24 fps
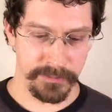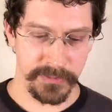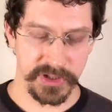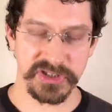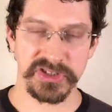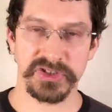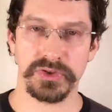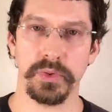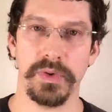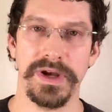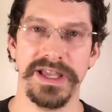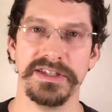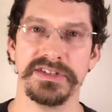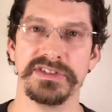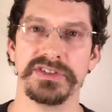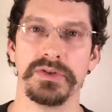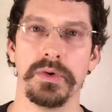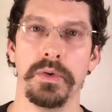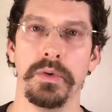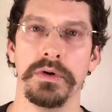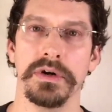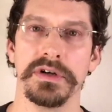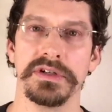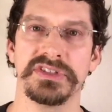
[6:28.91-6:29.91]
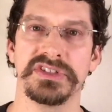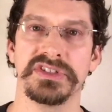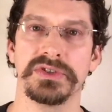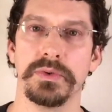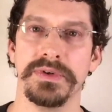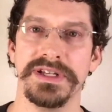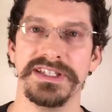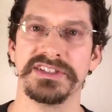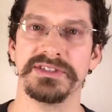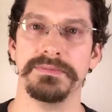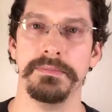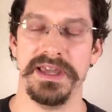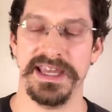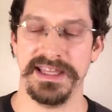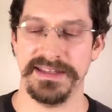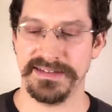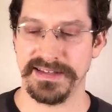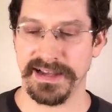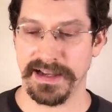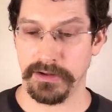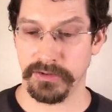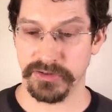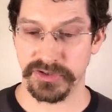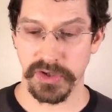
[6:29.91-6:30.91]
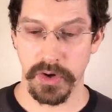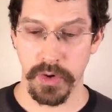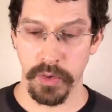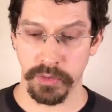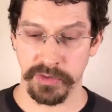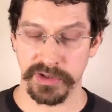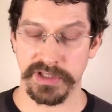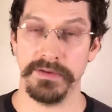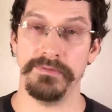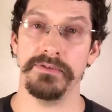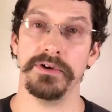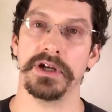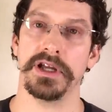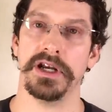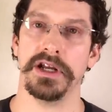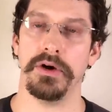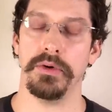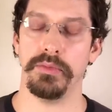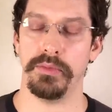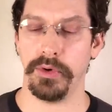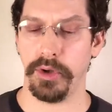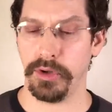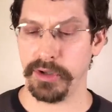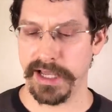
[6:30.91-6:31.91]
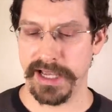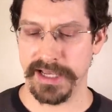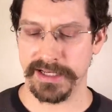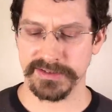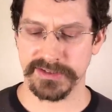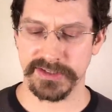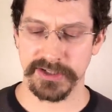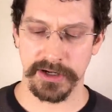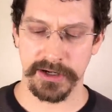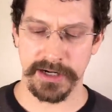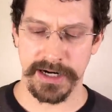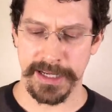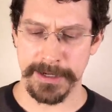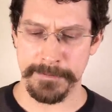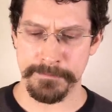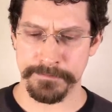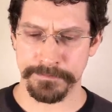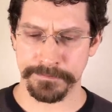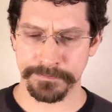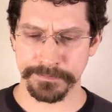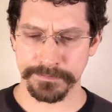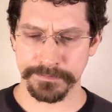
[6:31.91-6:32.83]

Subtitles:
Swiss or Swiss-made dials only if you're gonna go Rolex. All right,